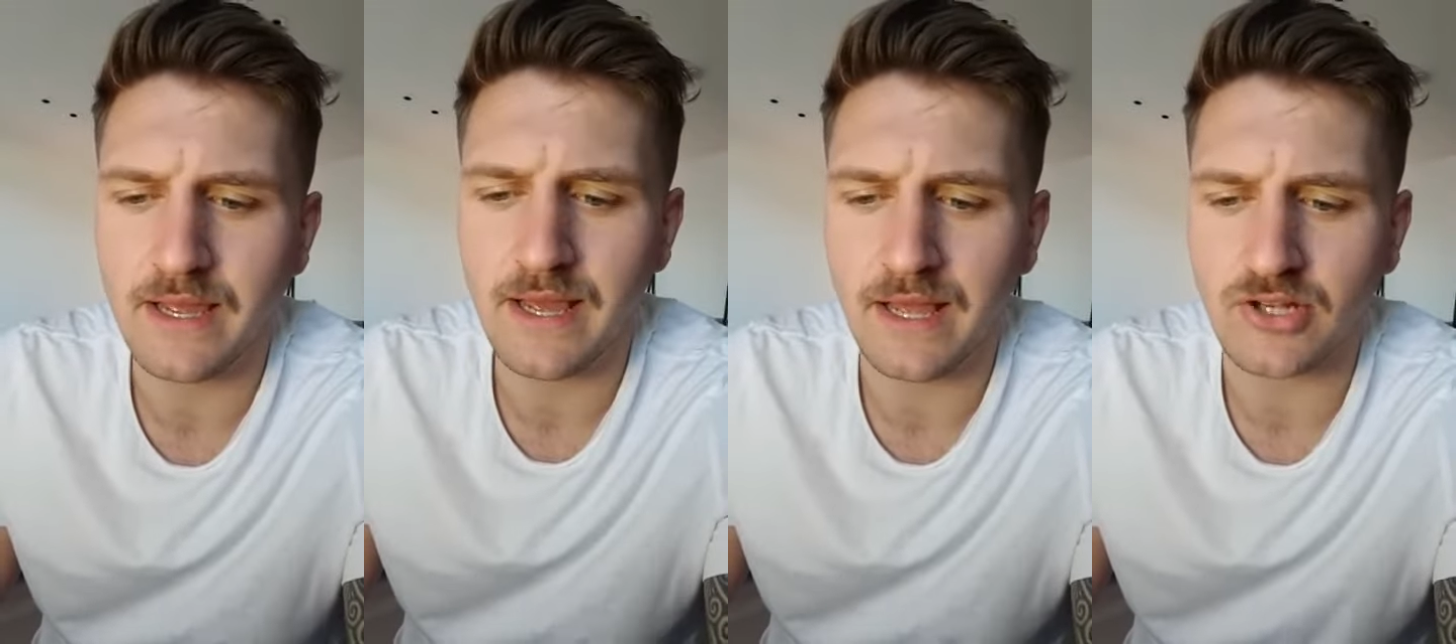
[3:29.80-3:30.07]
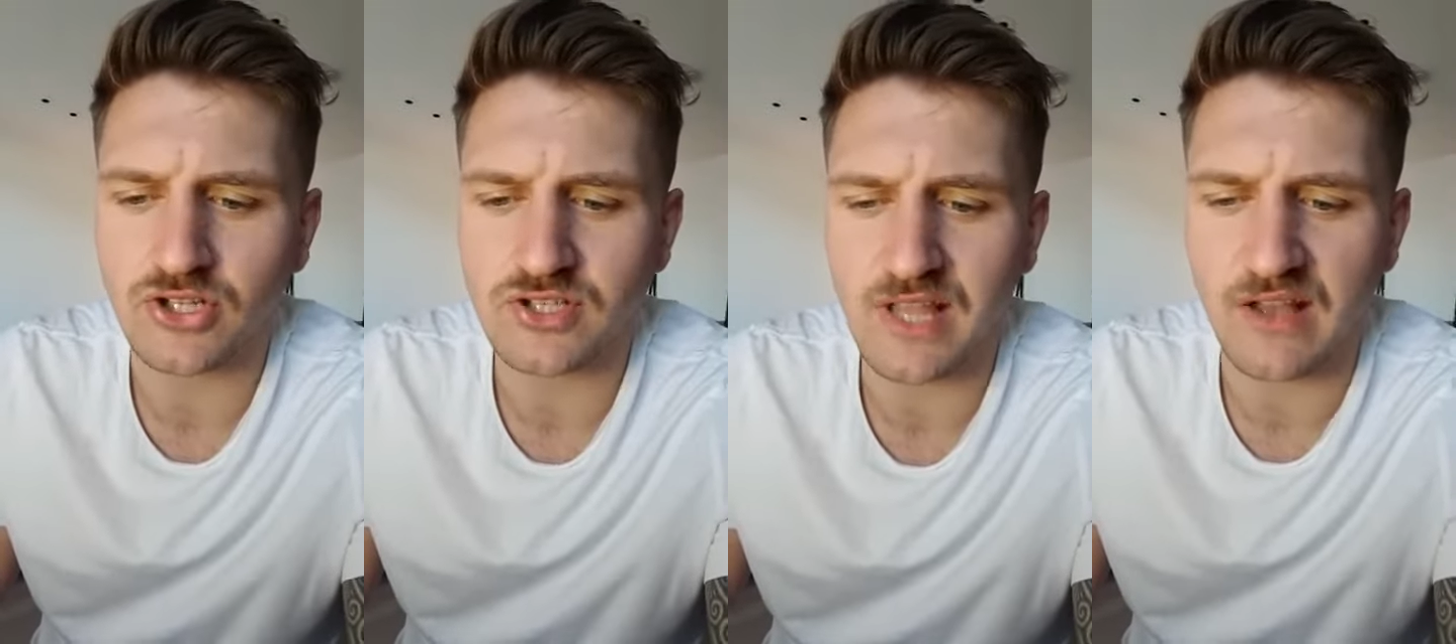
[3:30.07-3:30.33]

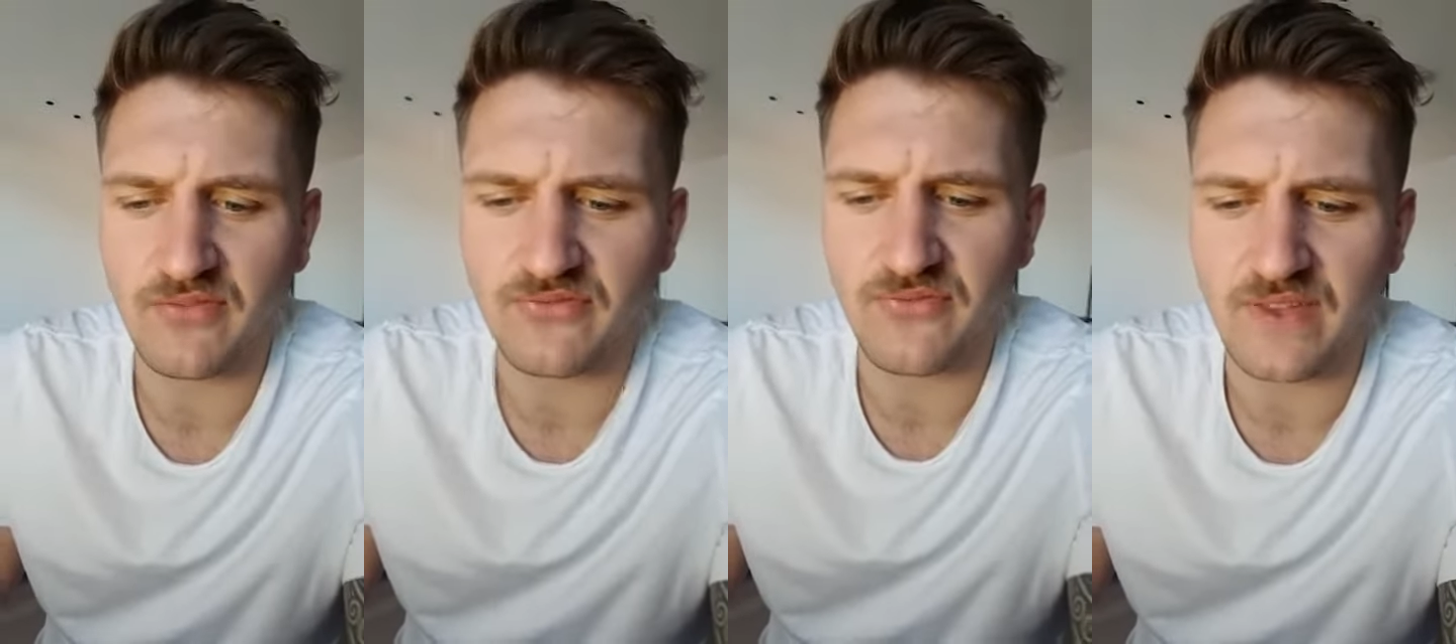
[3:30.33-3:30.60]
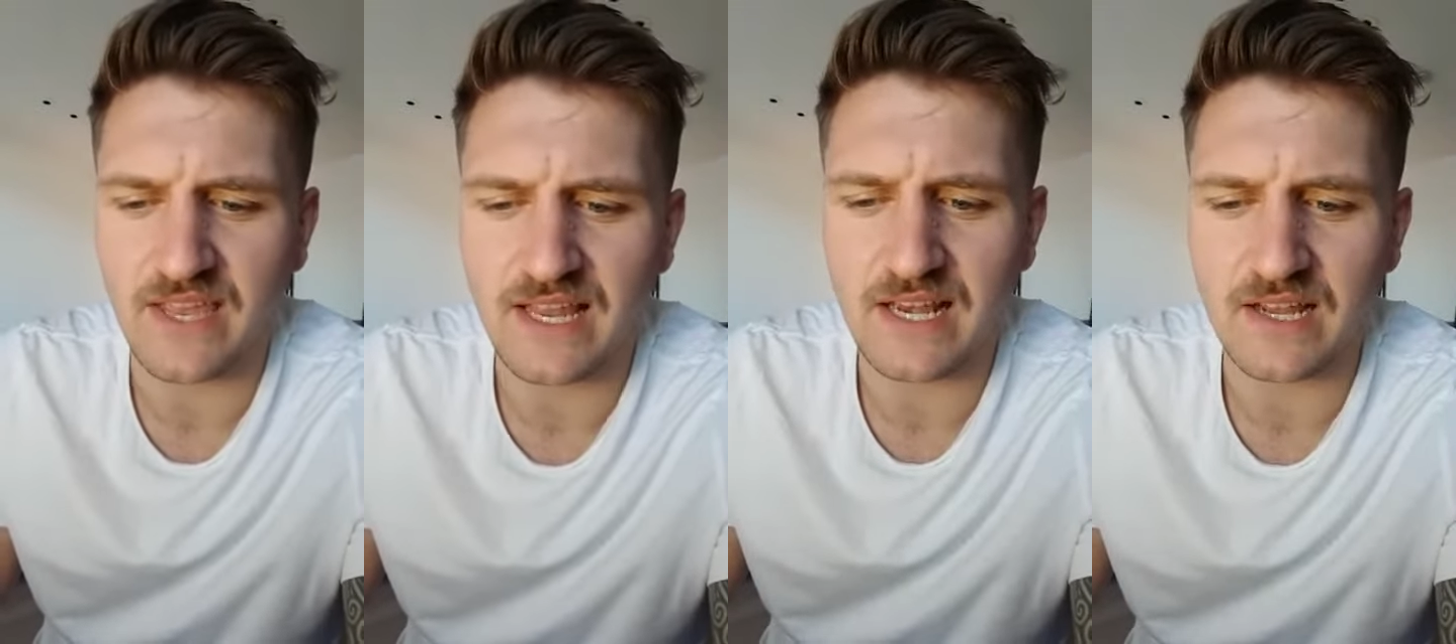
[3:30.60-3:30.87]
And just that
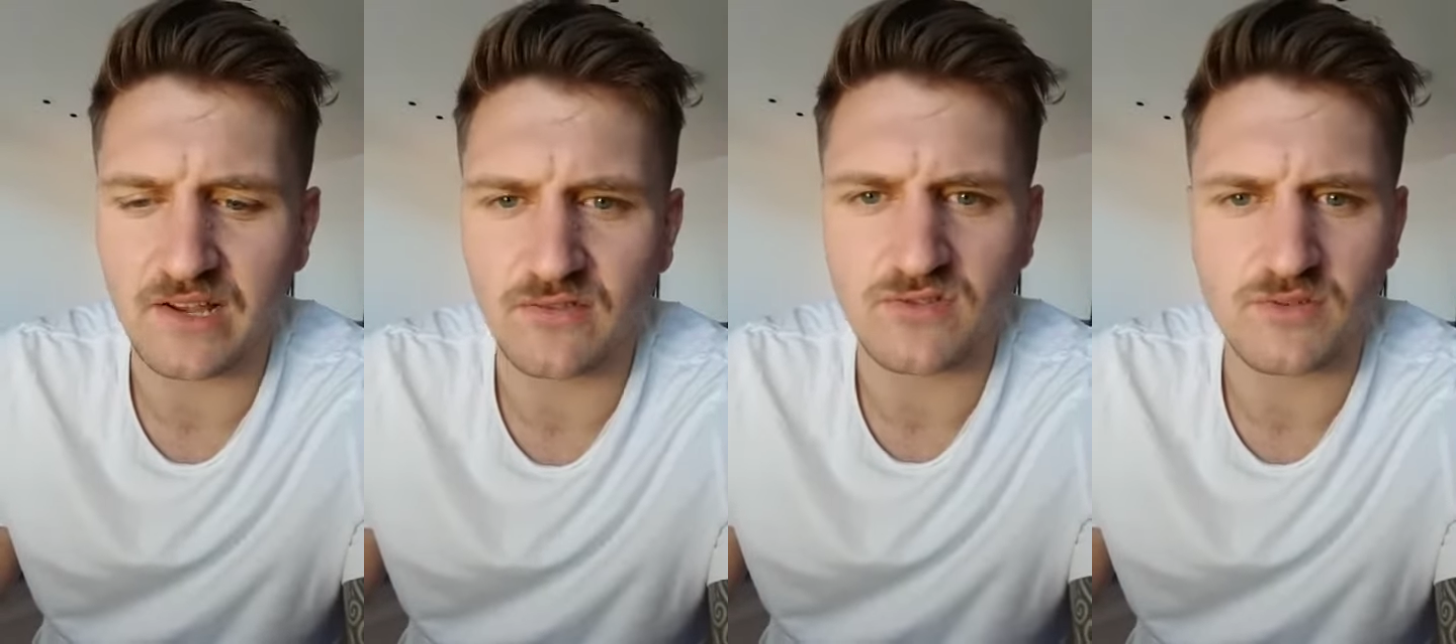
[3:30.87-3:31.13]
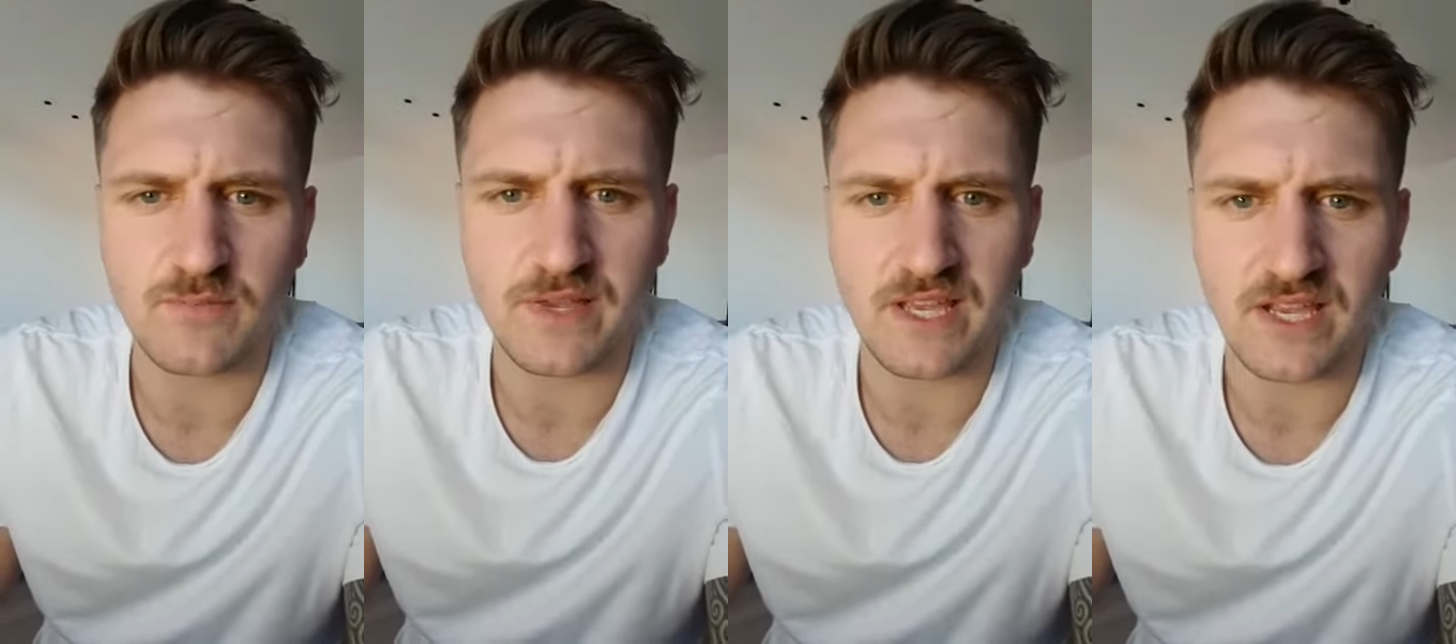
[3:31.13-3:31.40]
feeling of
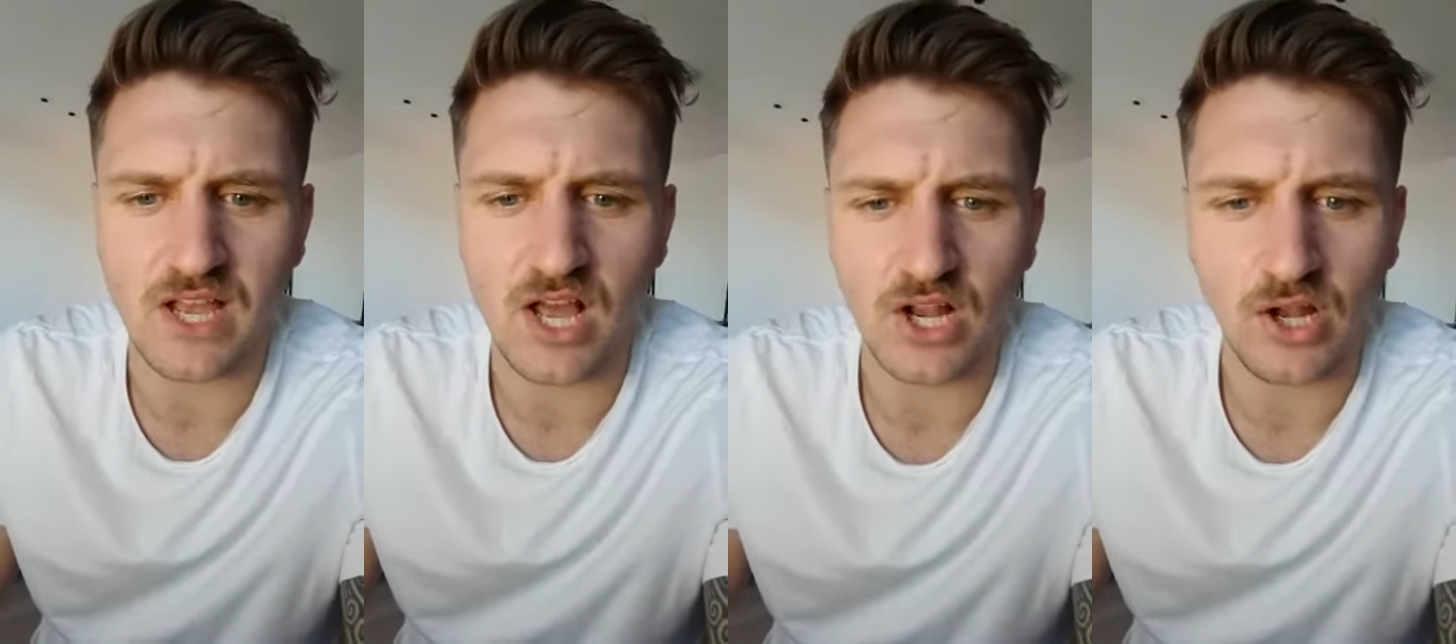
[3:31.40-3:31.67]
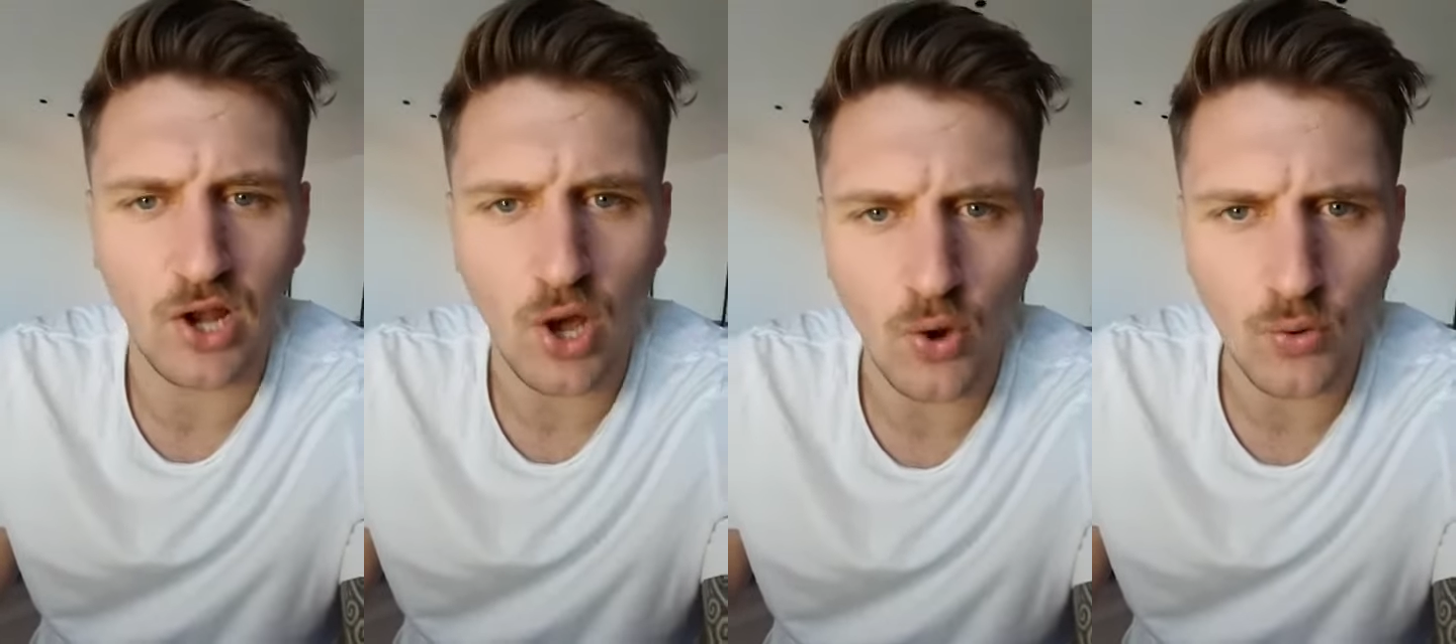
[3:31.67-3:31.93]
just being
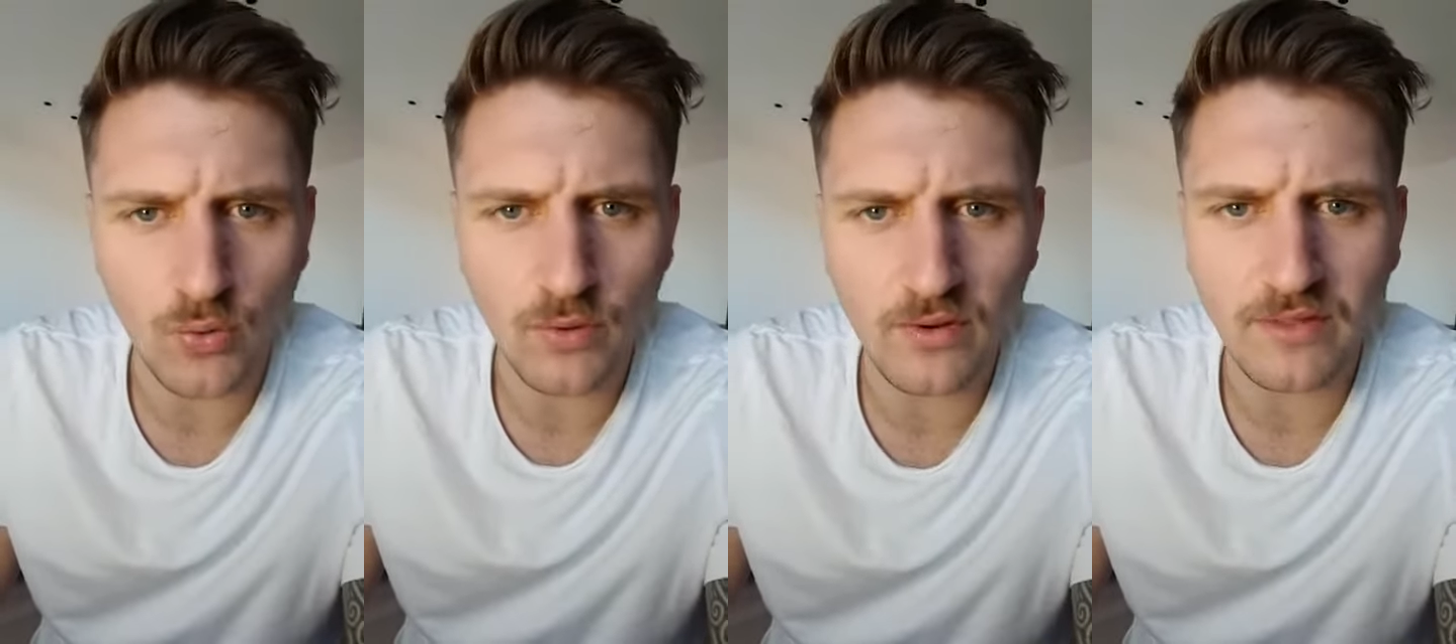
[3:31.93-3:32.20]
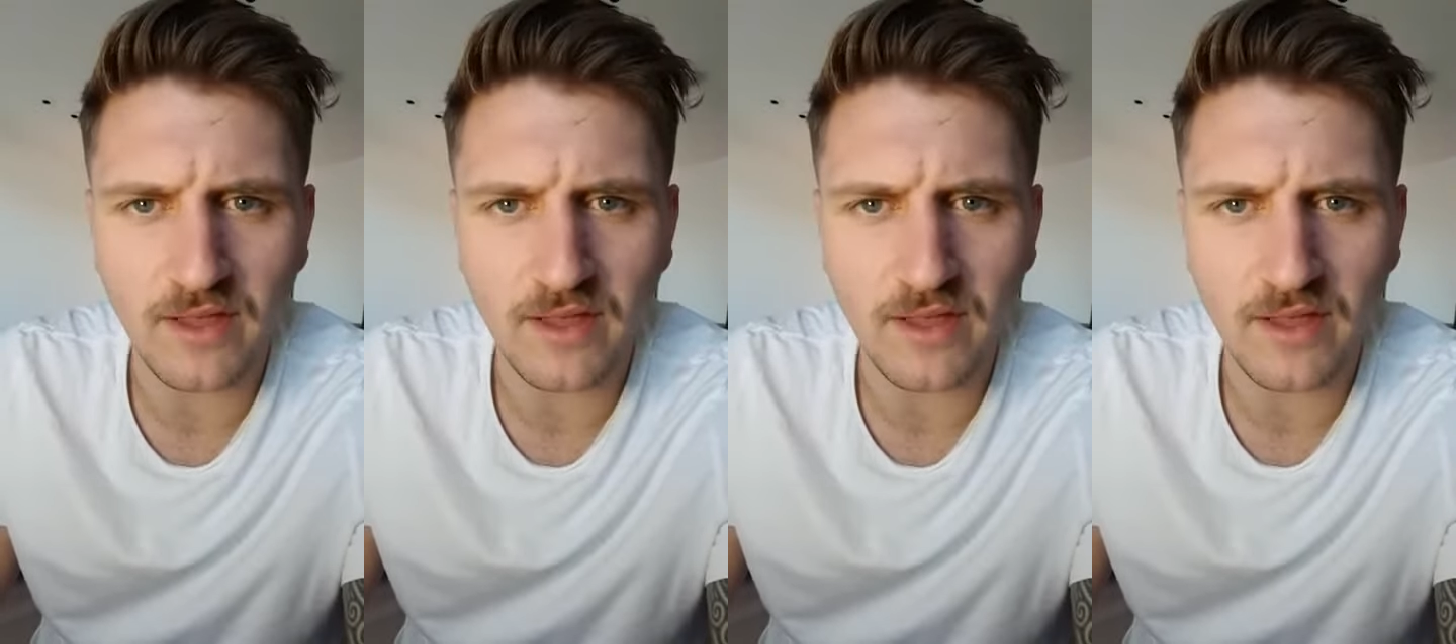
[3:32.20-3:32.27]
alone,